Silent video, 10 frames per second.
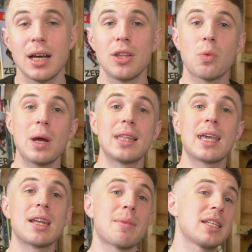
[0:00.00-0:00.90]
And the way the
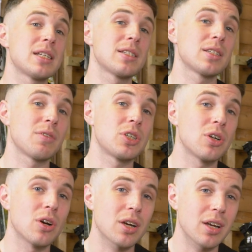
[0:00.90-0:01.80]
kinematics of a
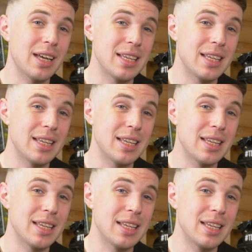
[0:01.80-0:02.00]
shock